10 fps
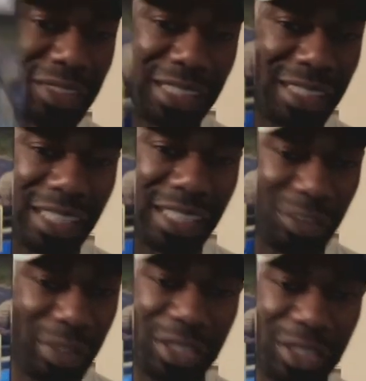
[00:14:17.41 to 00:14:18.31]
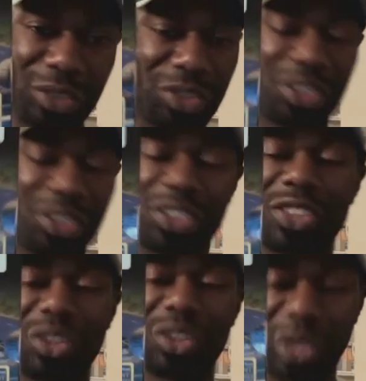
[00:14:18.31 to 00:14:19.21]
I think everybody knows this is just
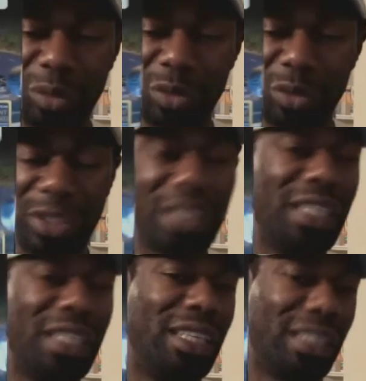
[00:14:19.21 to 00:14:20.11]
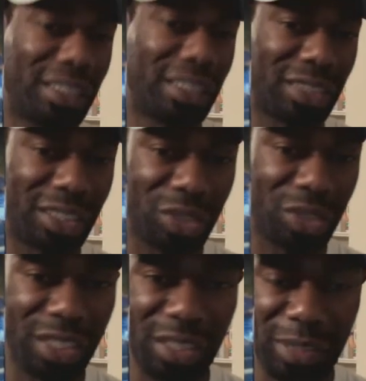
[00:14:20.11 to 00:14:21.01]
a great movie. Like I say, I
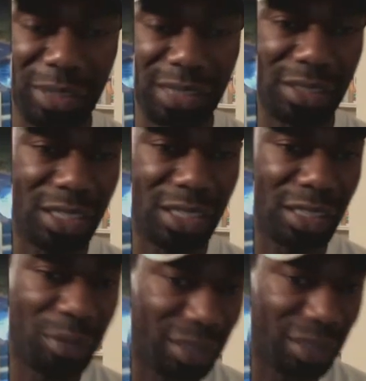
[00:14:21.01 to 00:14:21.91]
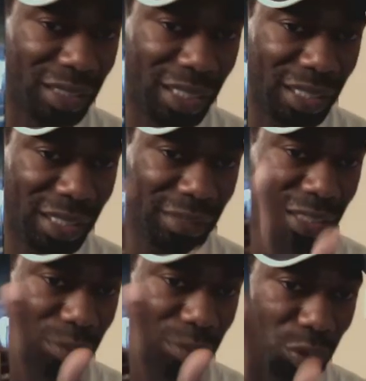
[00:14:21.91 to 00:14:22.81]
traded in my DVD, but again, I've got
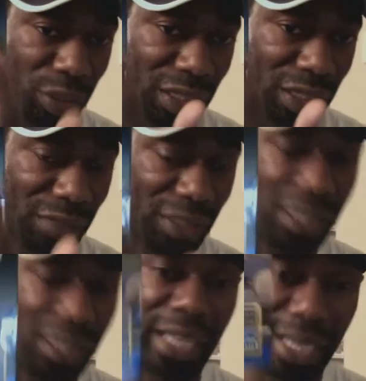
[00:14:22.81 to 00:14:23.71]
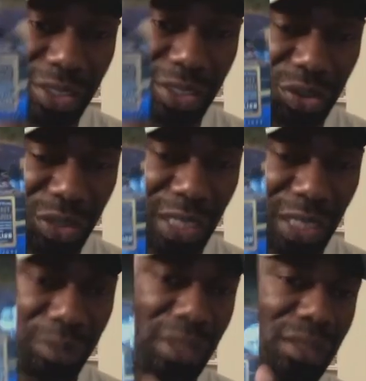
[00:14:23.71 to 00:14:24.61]
the Blu-ray, DVD, and digital
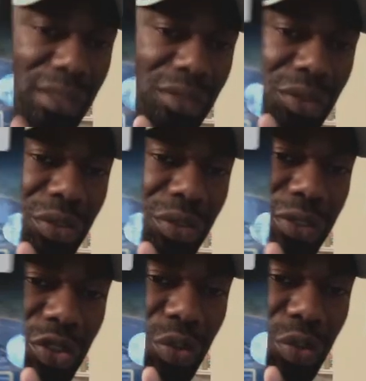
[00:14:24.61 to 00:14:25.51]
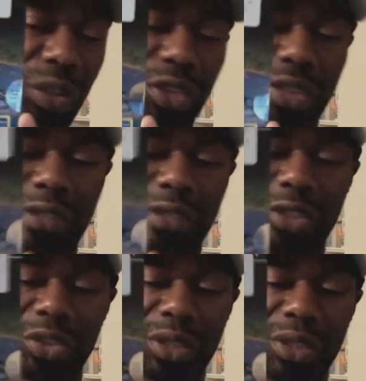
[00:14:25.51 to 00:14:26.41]
copy. The Universal 100th
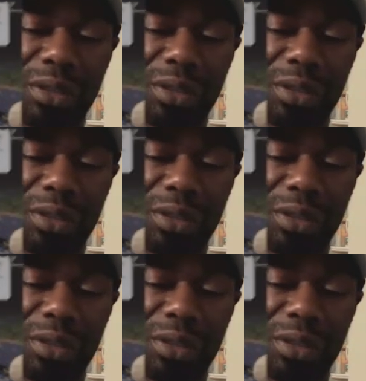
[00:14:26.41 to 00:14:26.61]
anniversary.